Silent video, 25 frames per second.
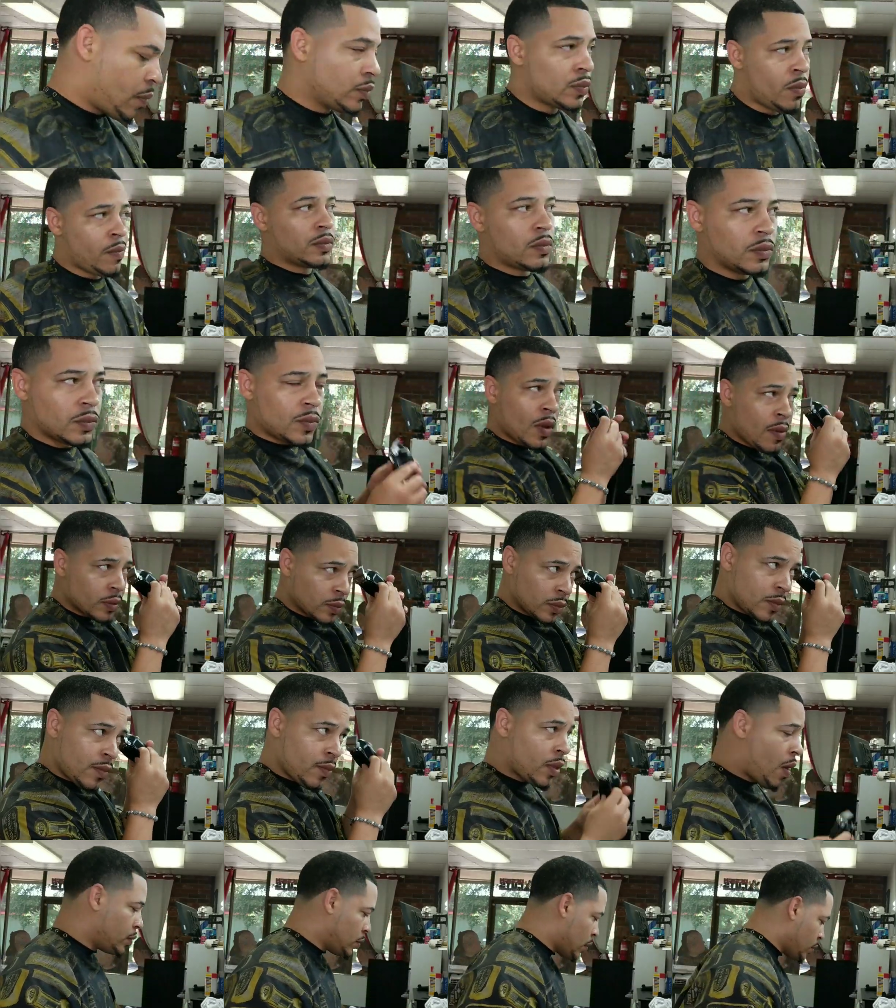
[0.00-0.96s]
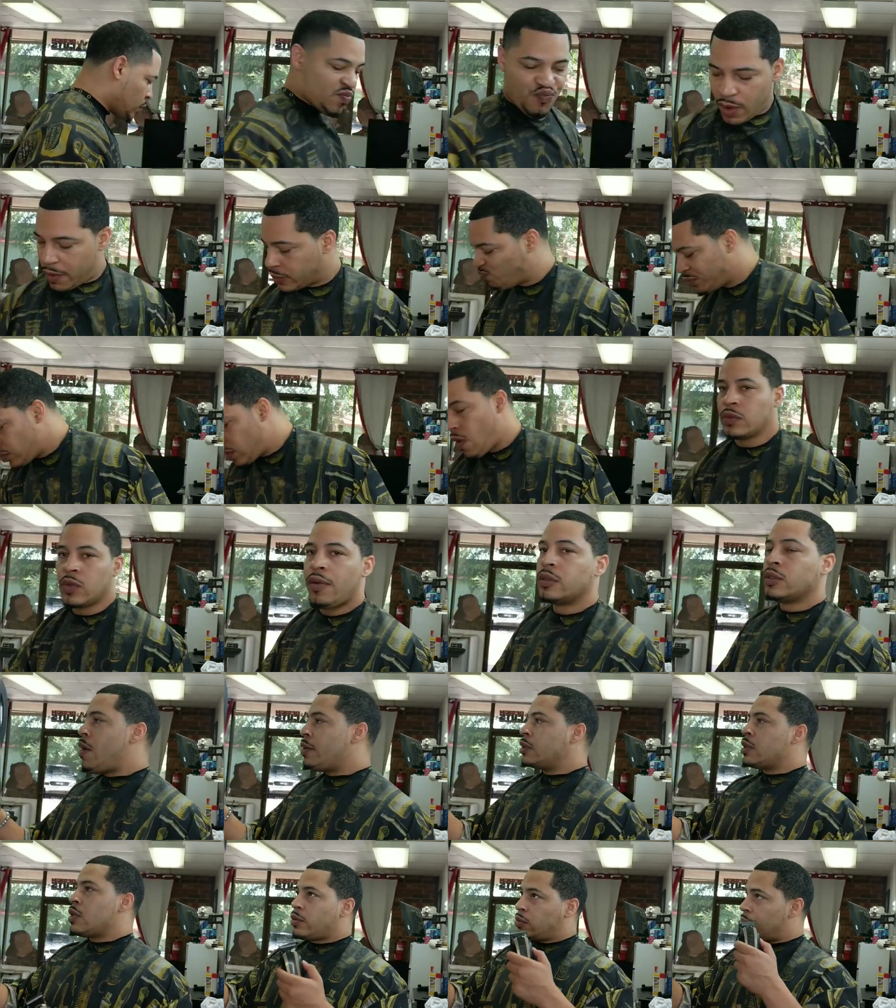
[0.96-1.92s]
so make sure that you
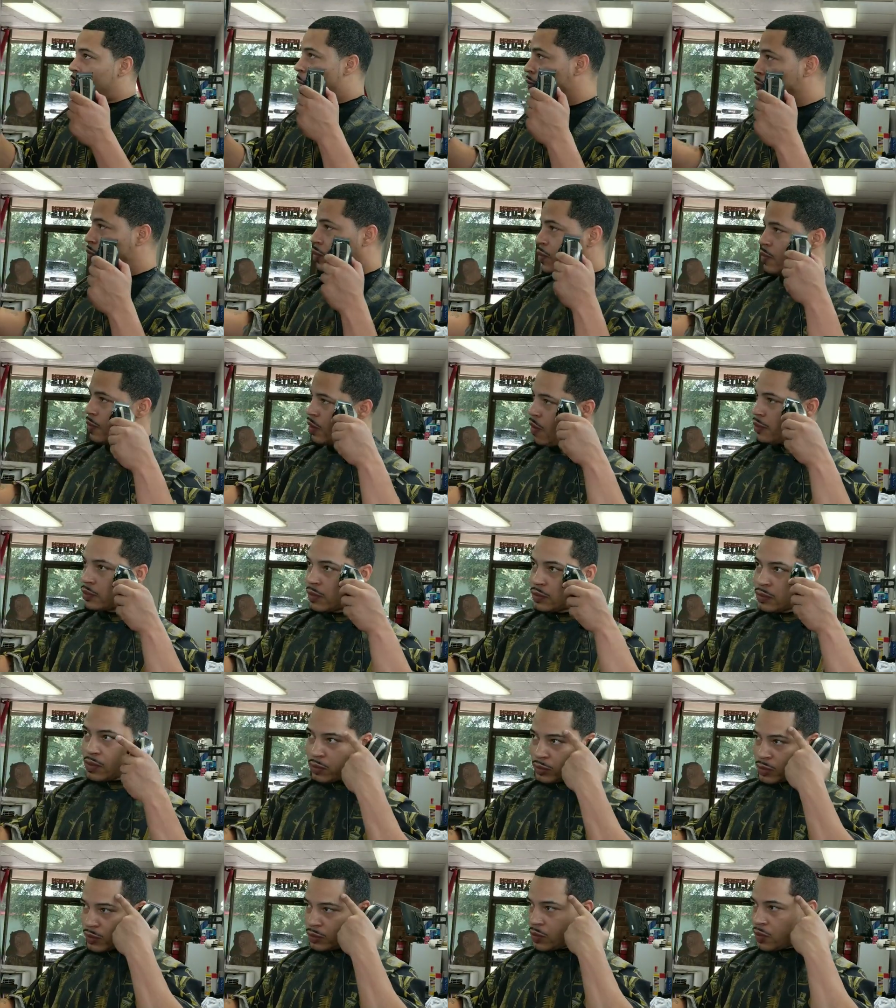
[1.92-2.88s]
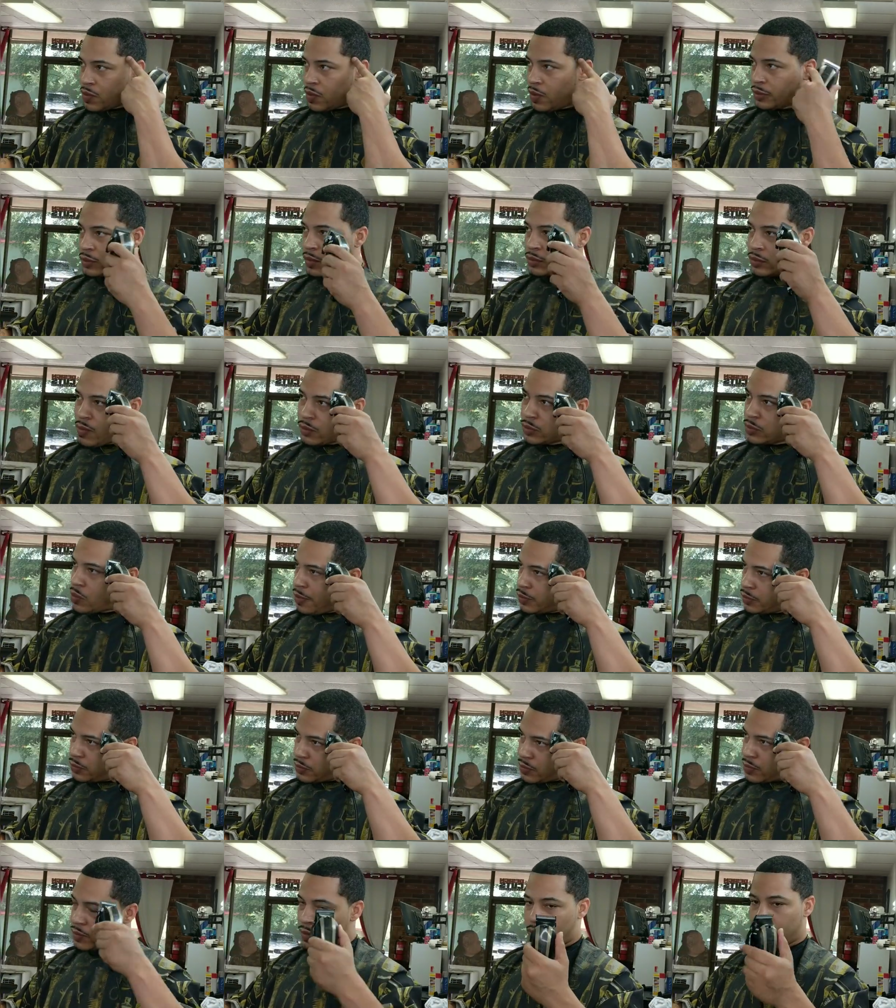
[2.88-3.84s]
look straight ahead into the mirror
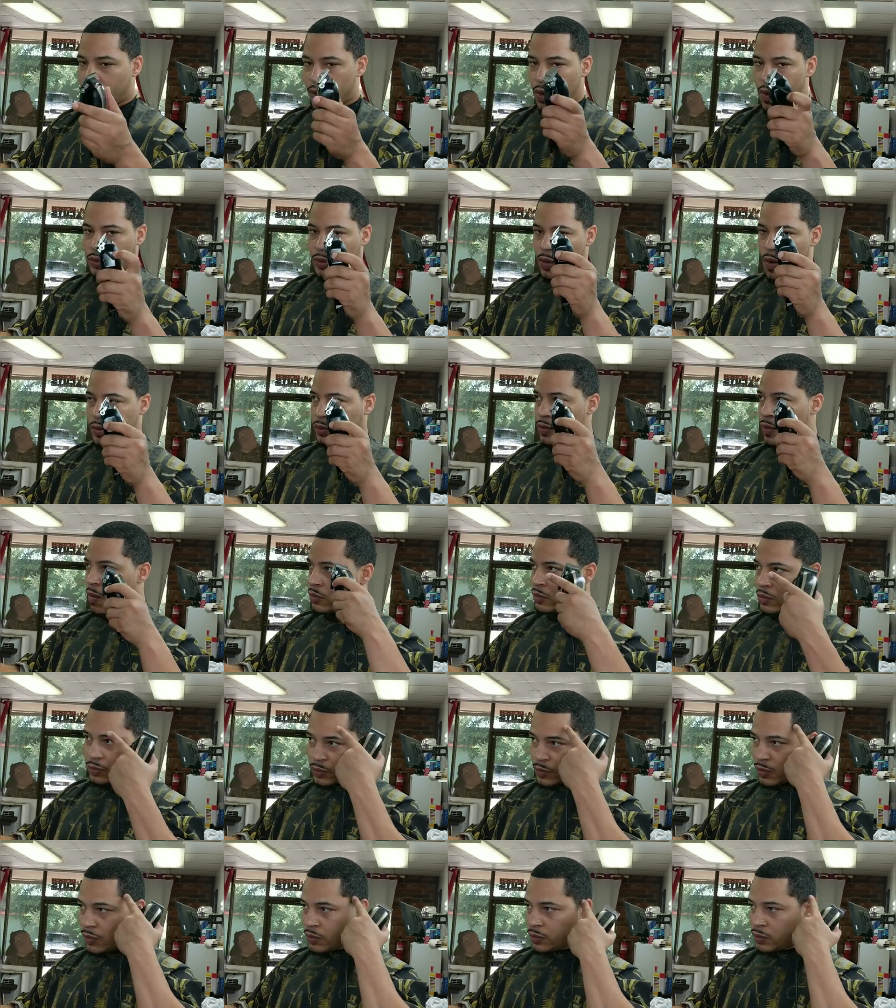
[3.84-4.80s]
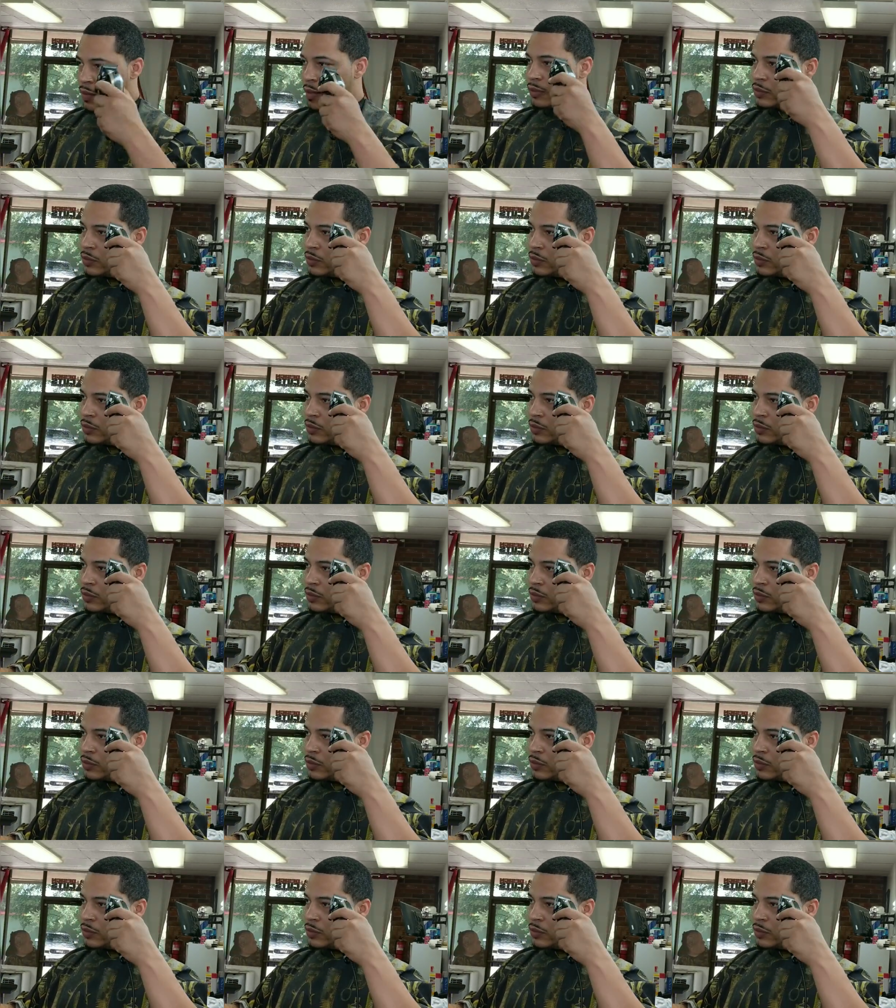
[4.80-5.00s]
and